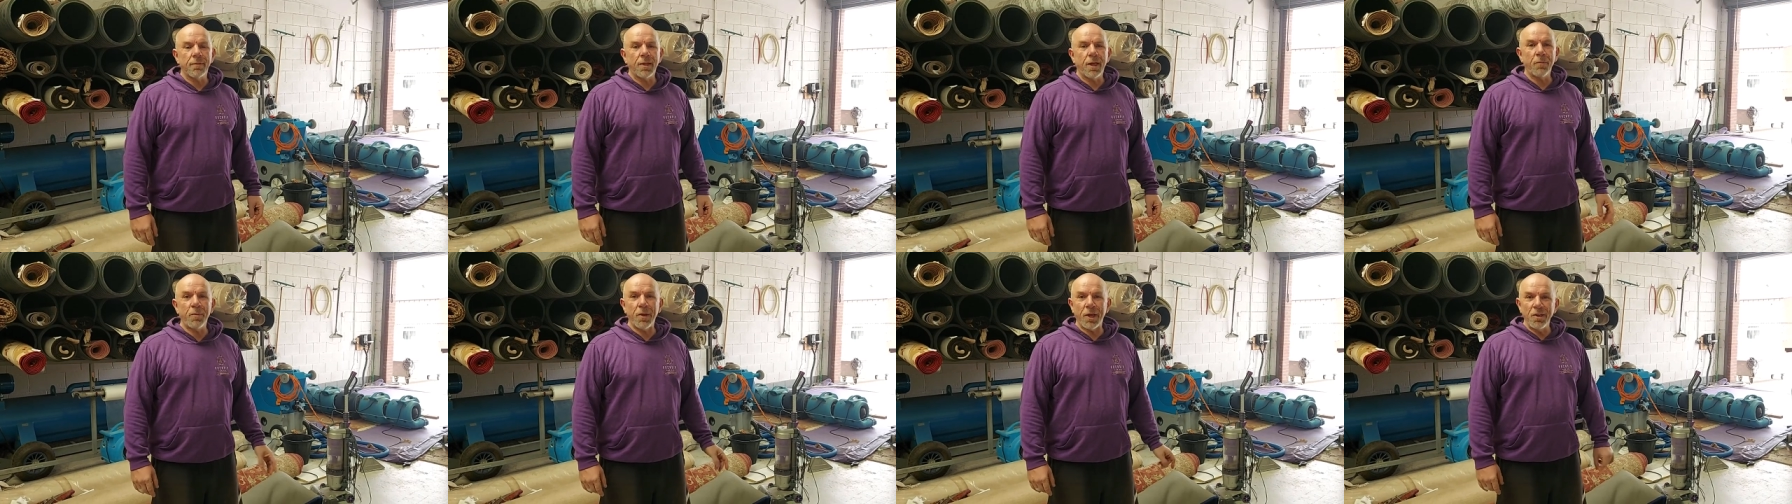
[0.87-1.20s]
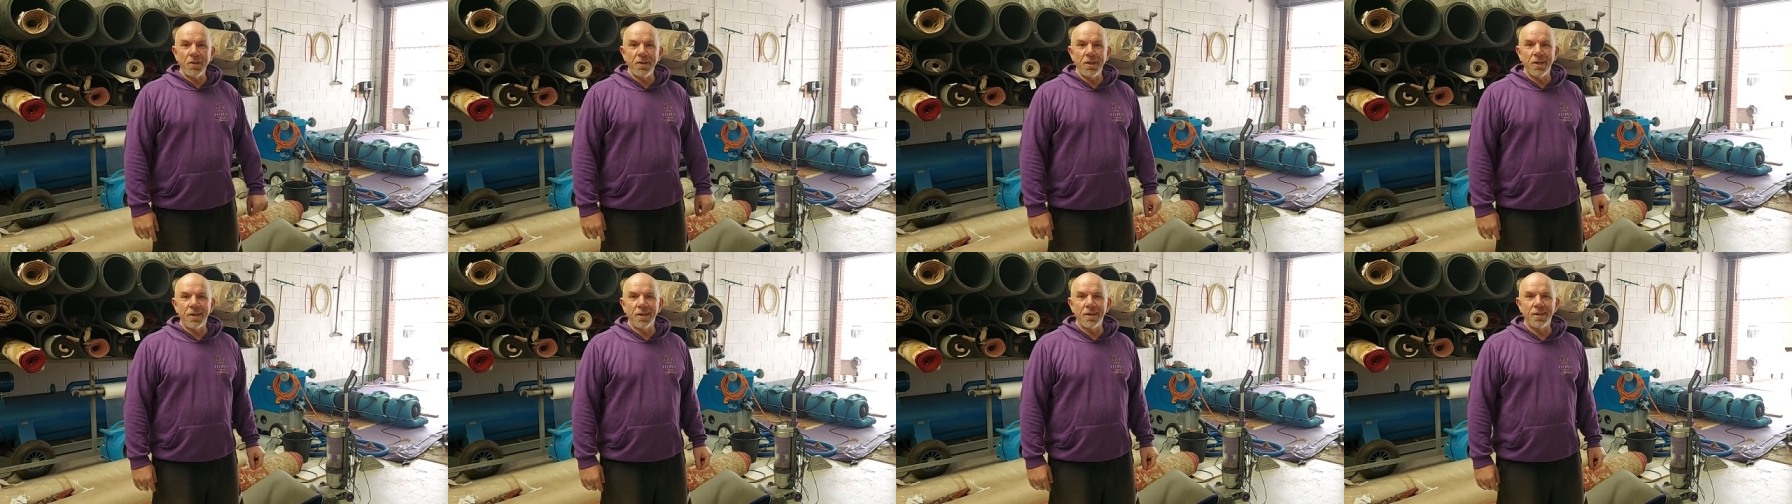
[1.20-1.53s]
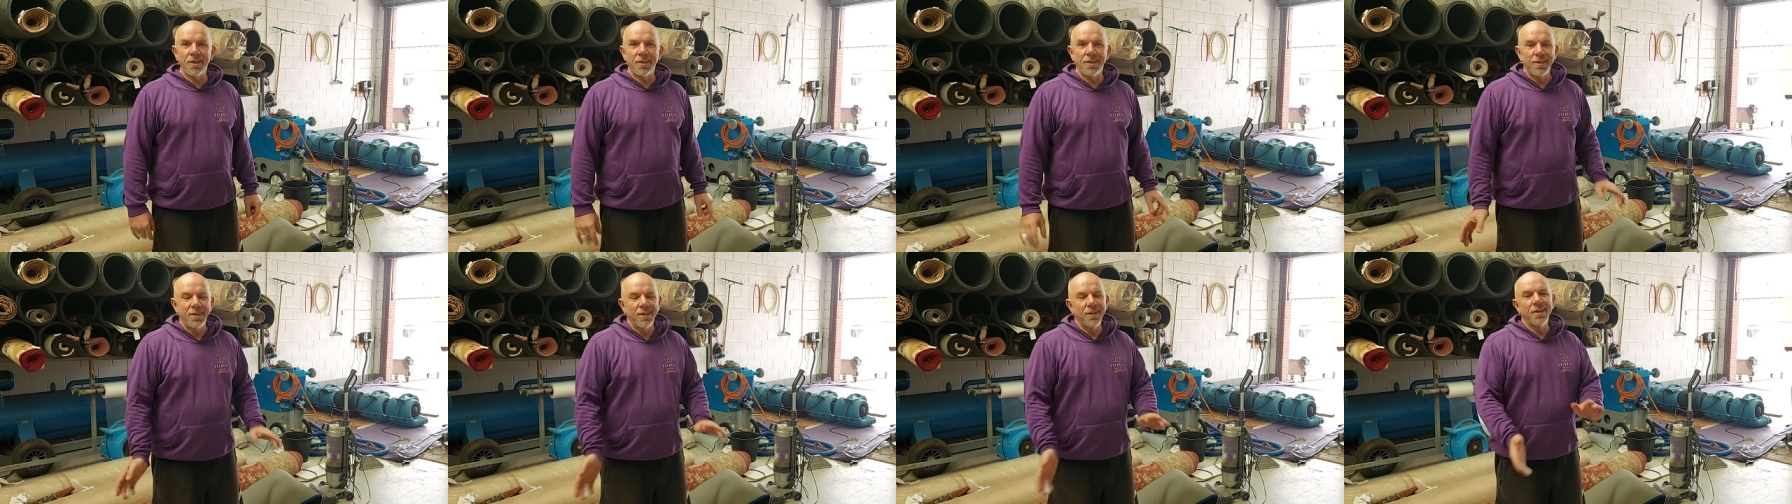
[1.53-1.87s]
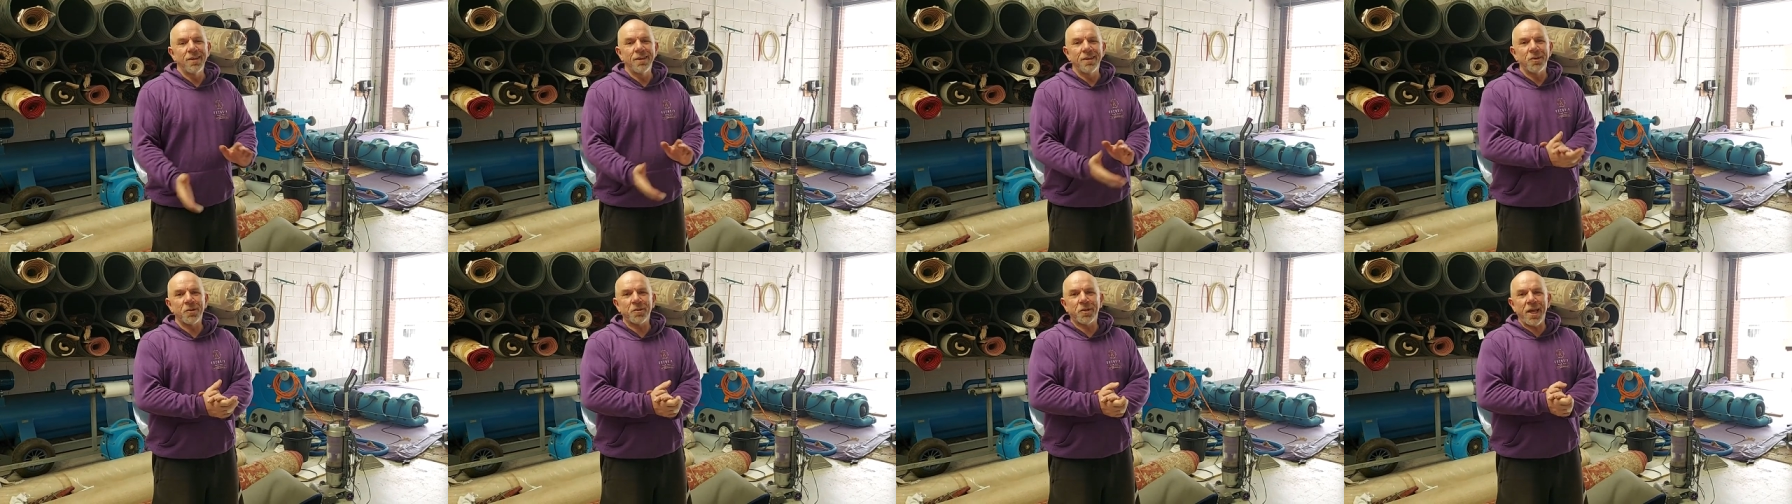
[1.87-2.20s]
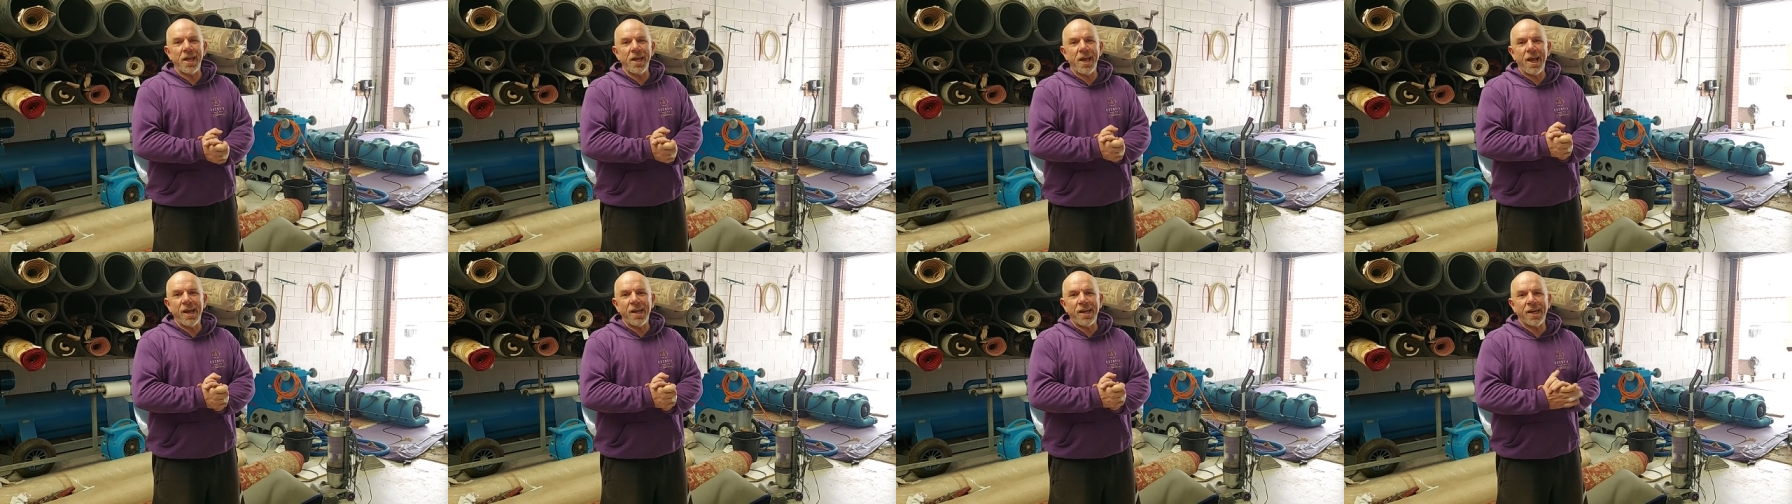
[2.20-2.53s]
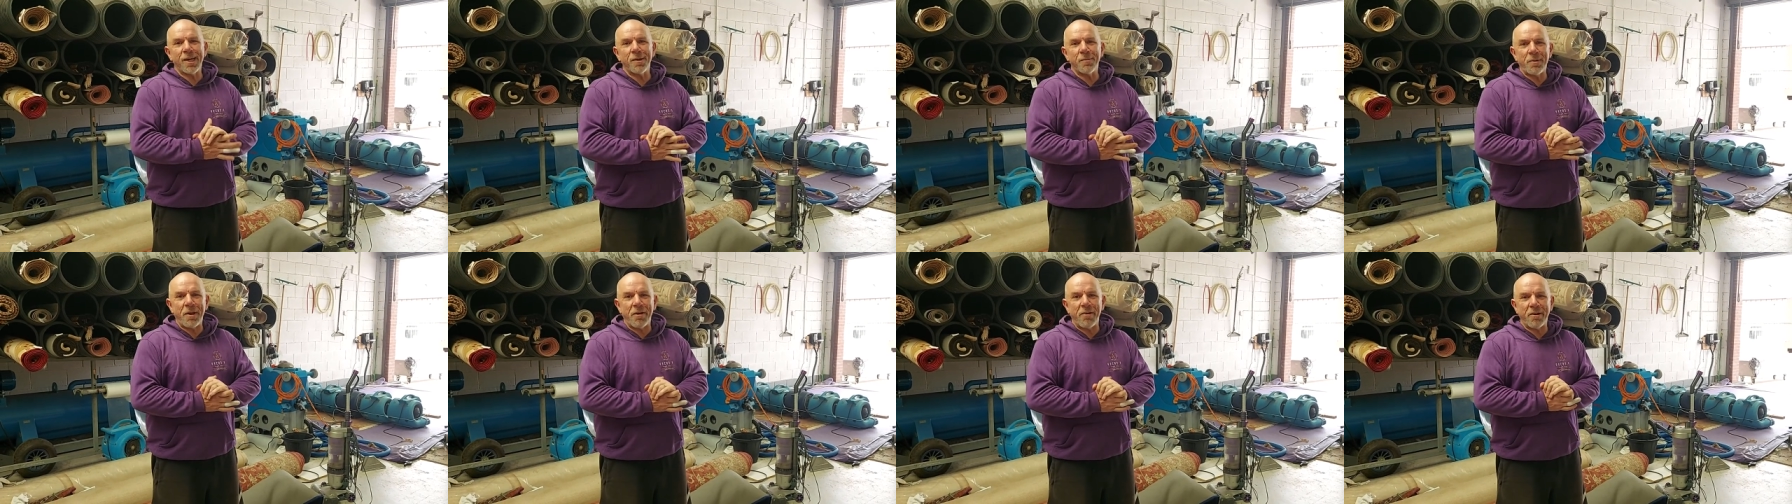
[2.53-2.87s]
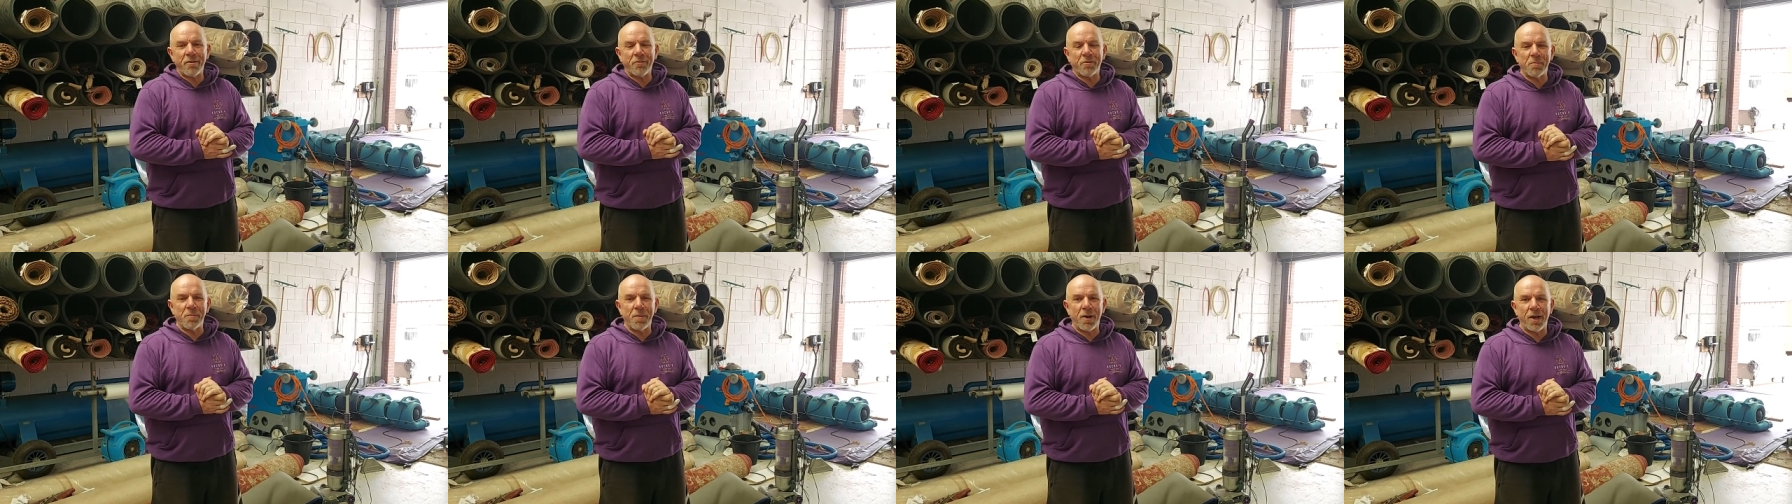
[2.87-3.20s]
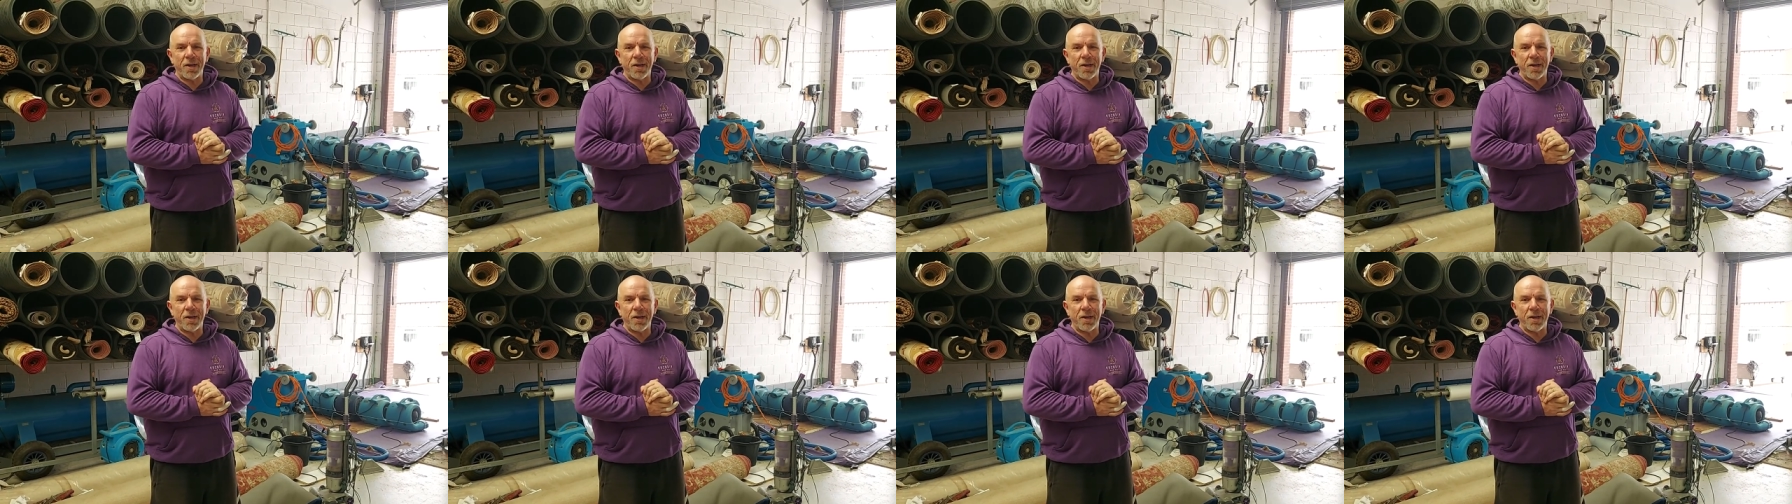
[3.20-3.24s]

Are we on? Okay, hi, I'm Derek from